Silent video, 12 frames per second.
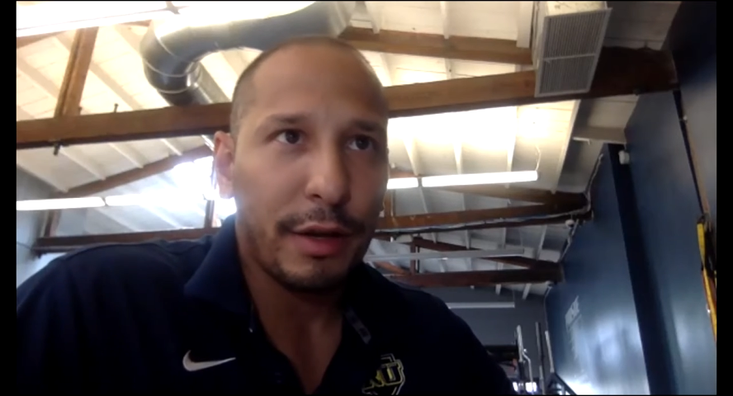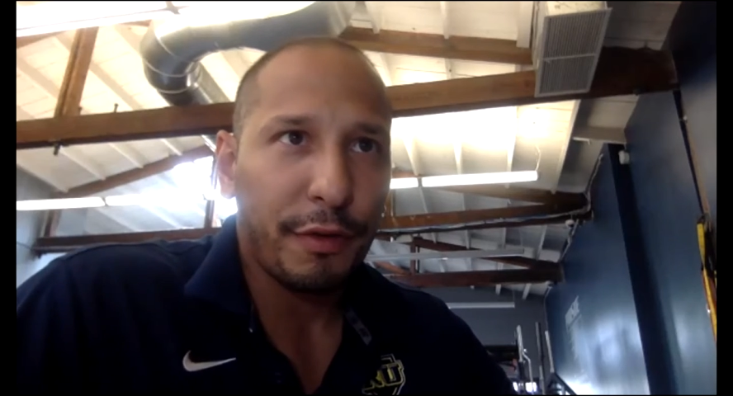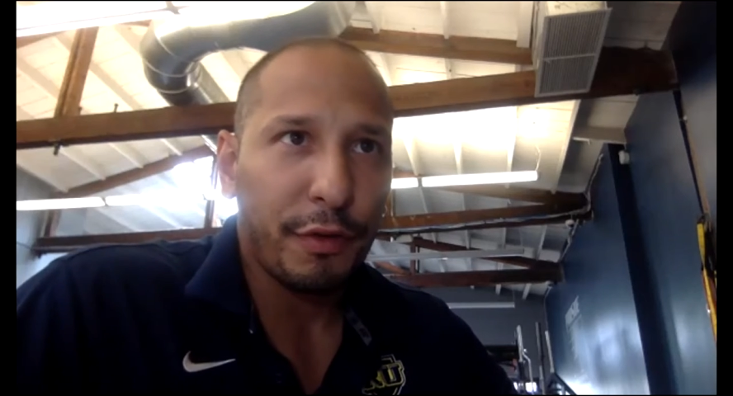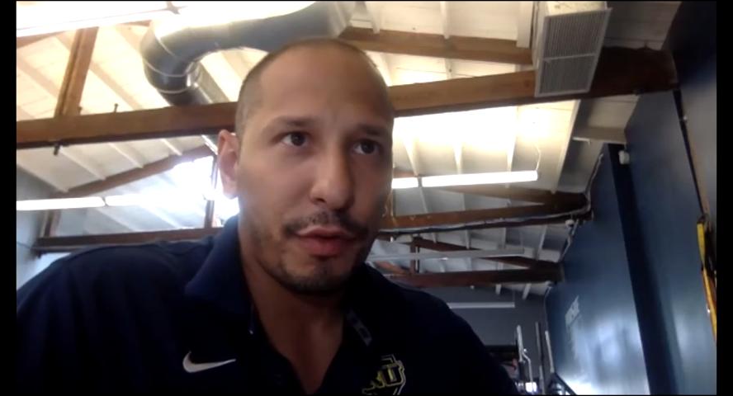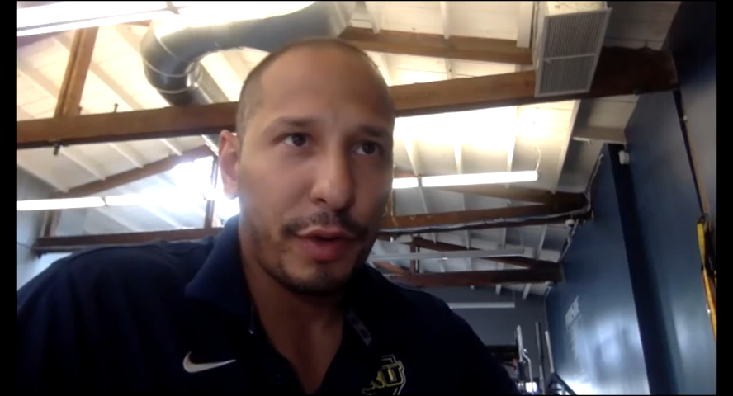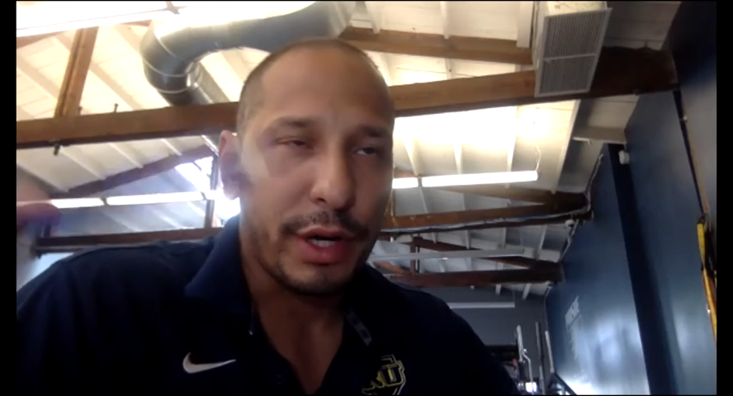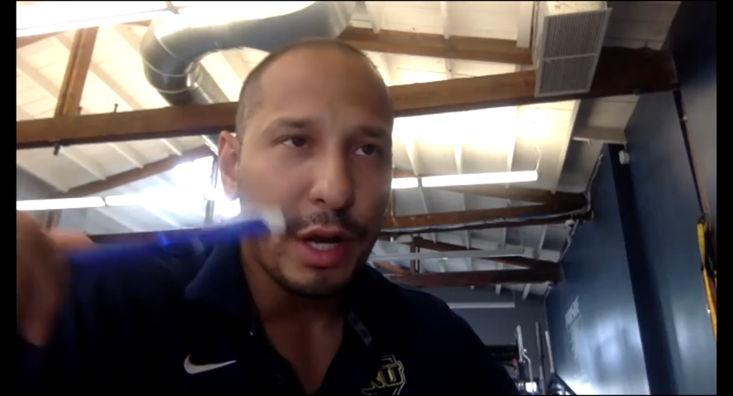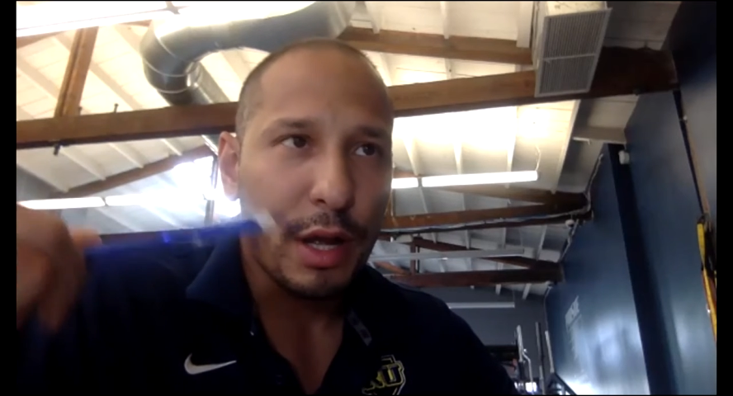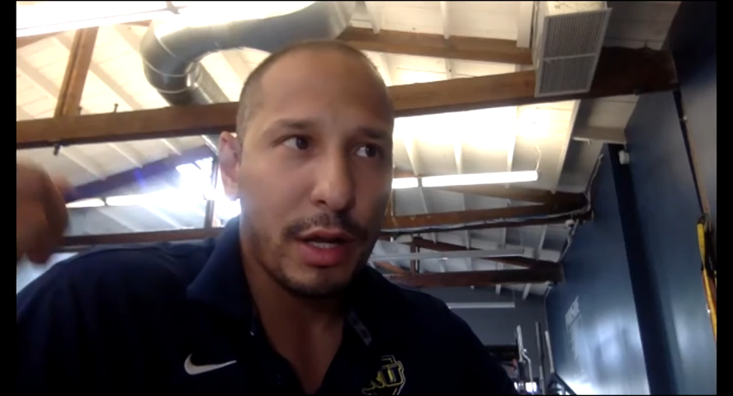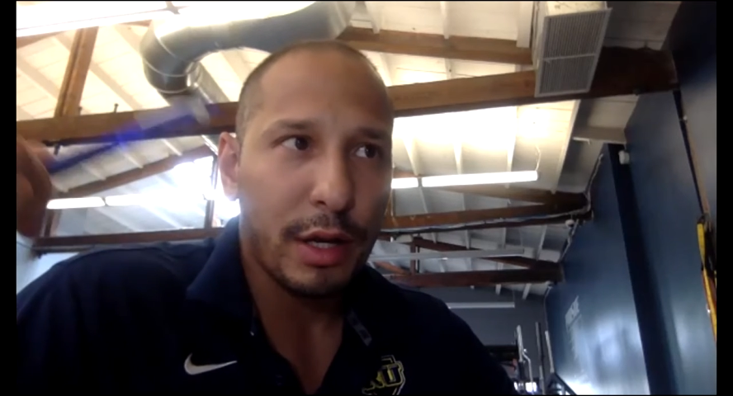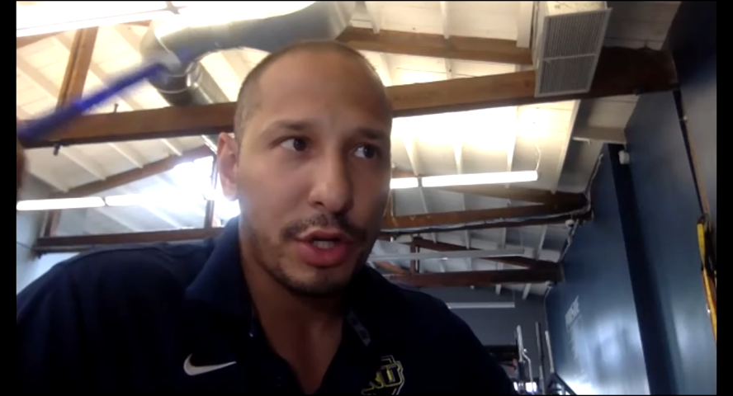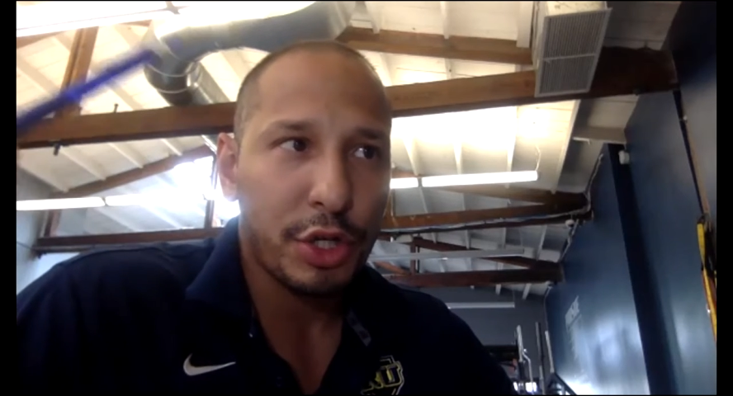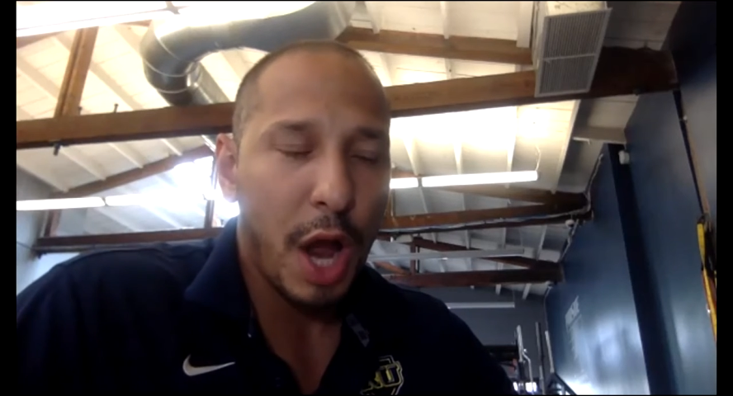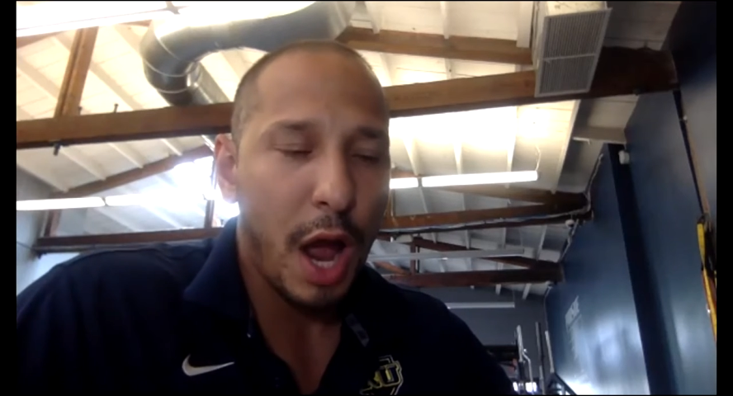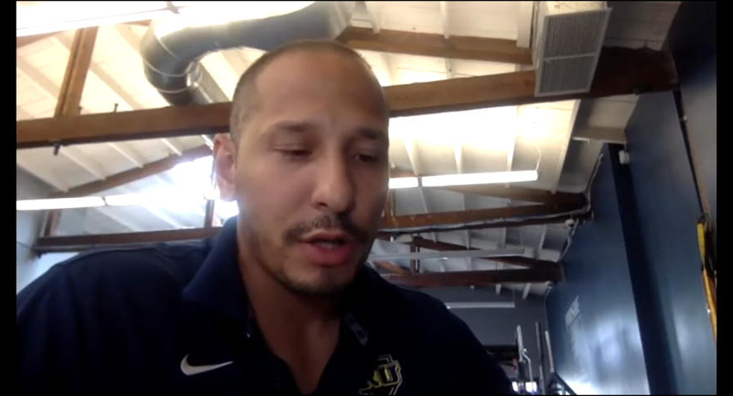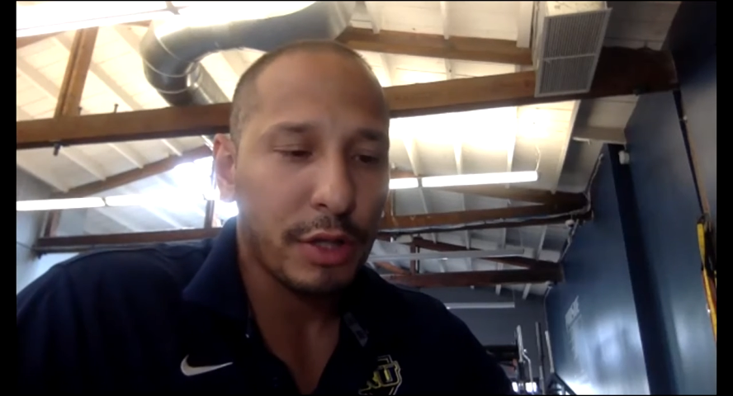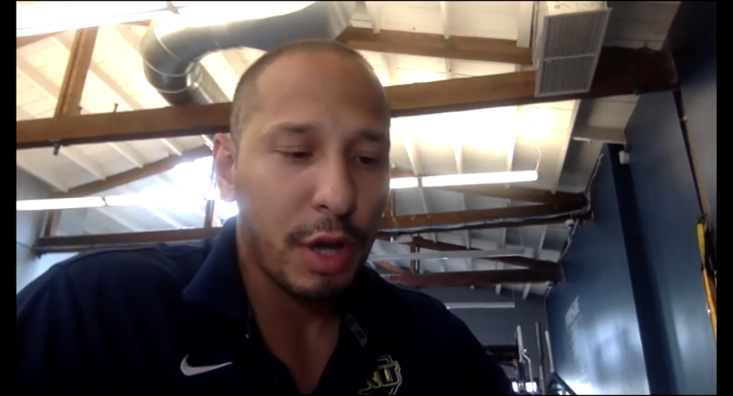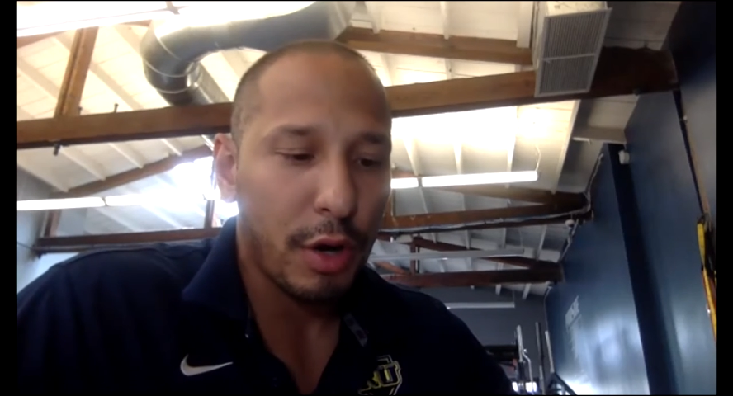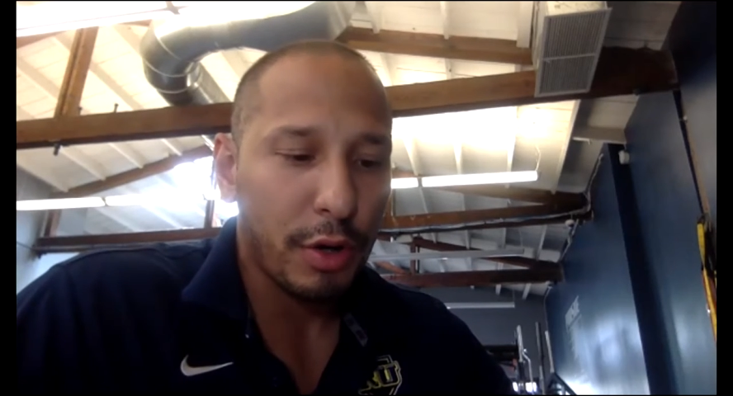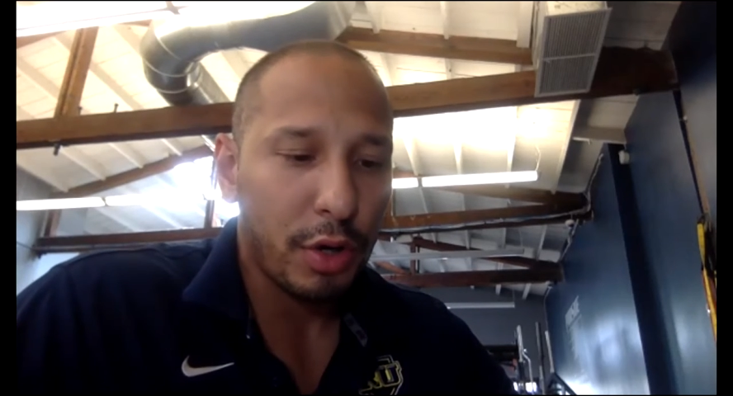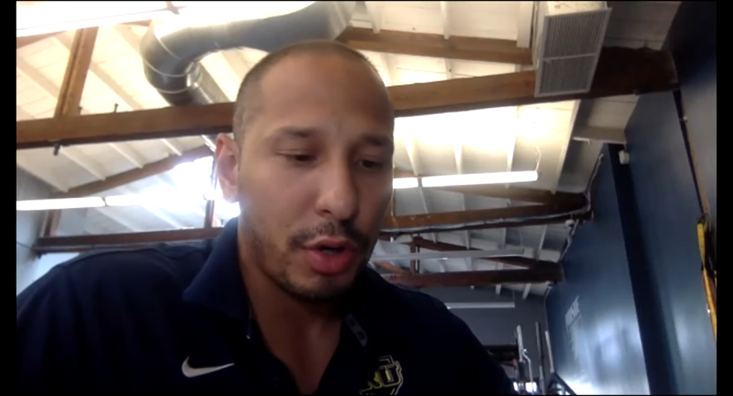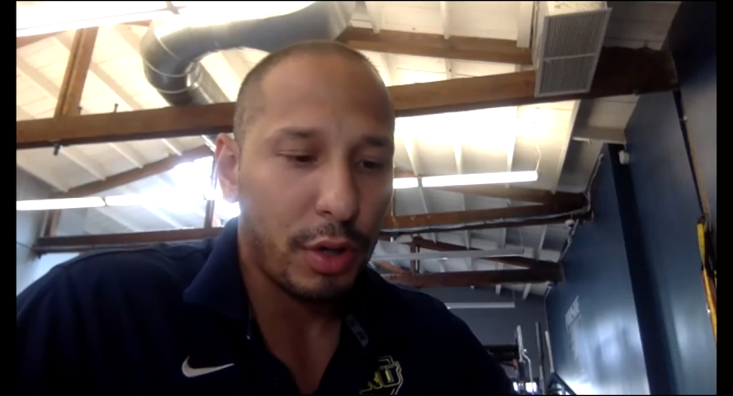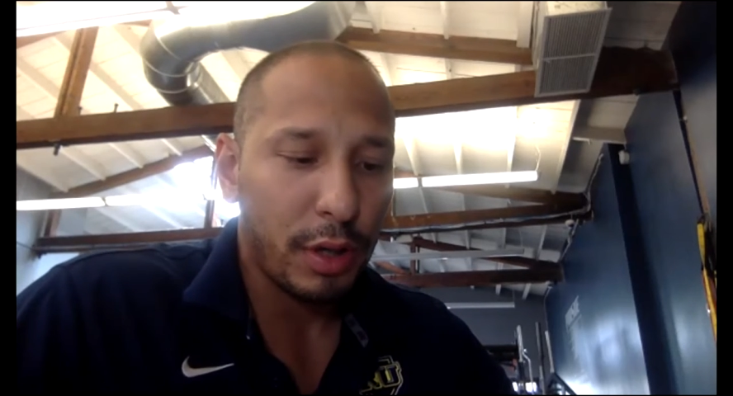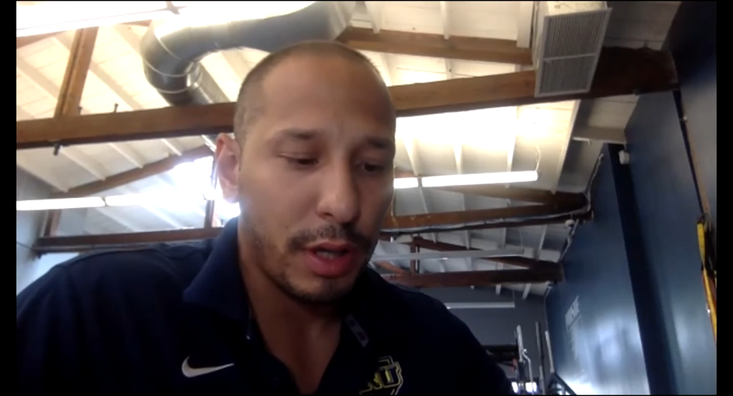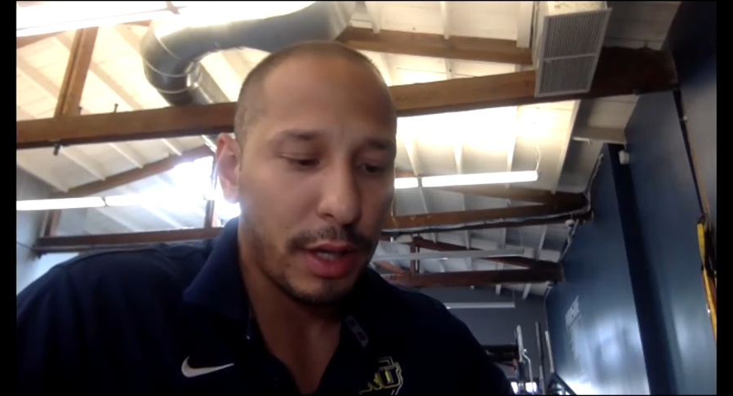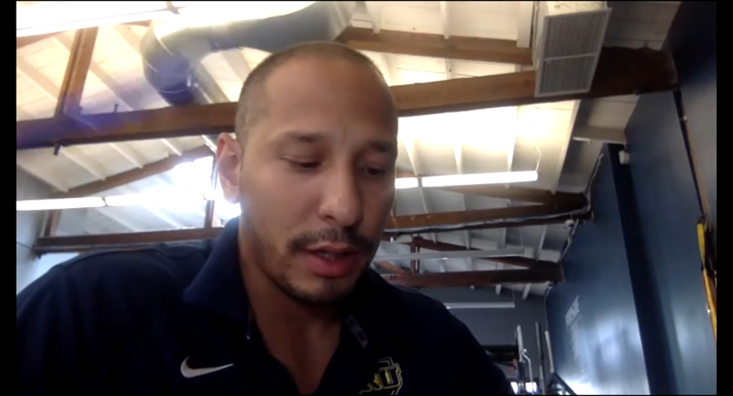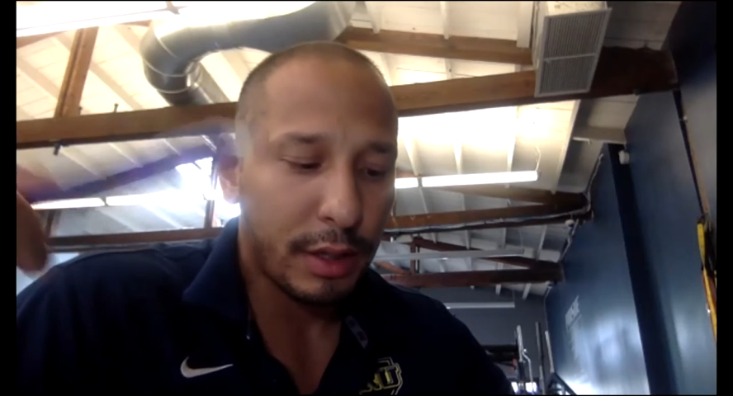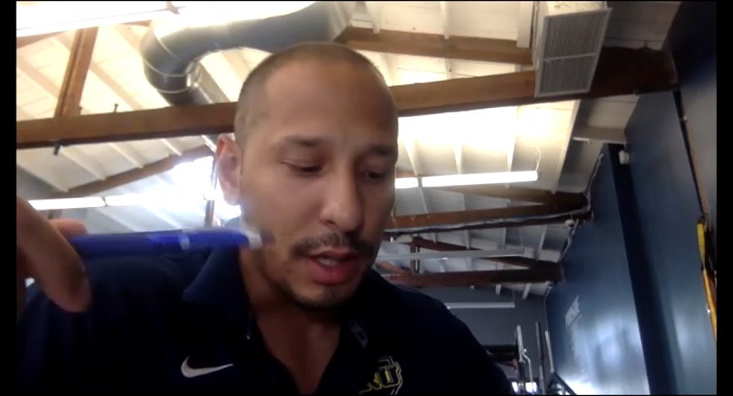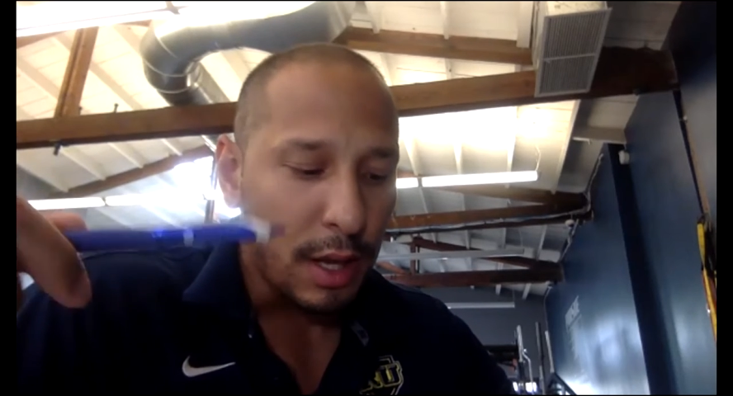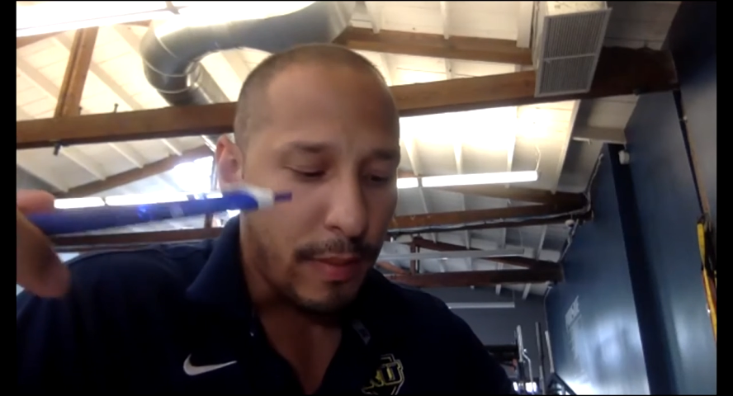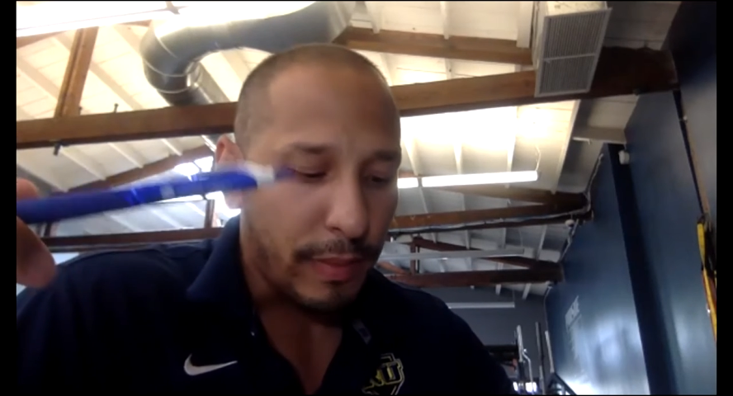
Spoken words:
And if you read a Shah's article in